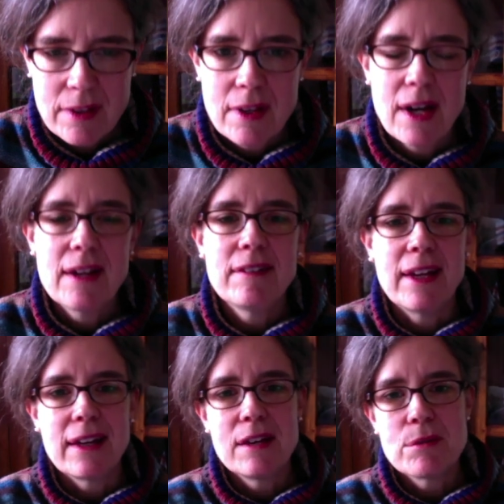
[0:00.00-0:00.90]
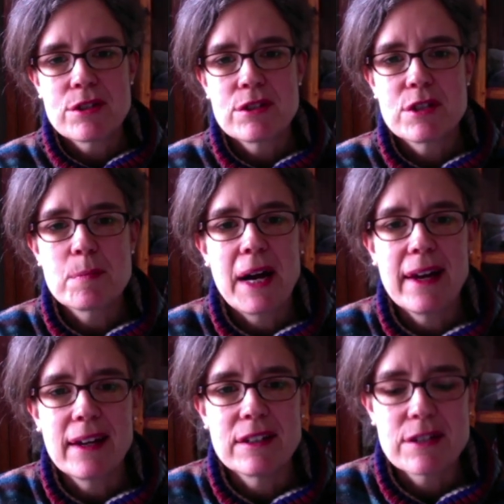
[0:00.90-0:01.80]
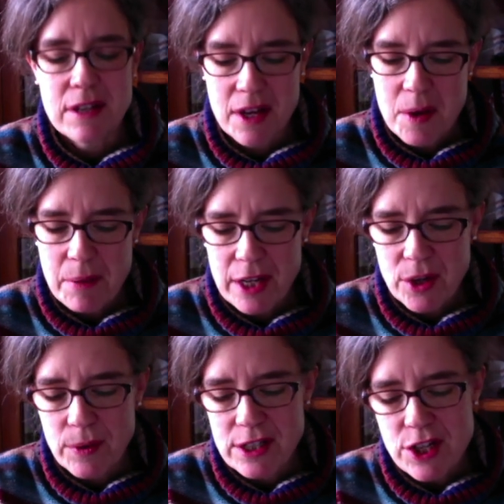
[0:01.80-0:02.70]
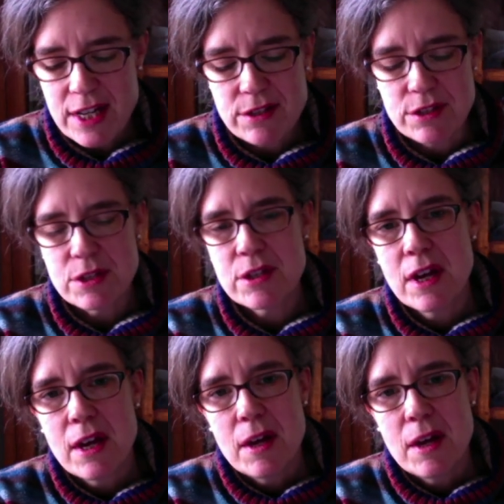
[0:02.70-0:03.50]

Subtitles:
I think he was inspired by knowing Jesus,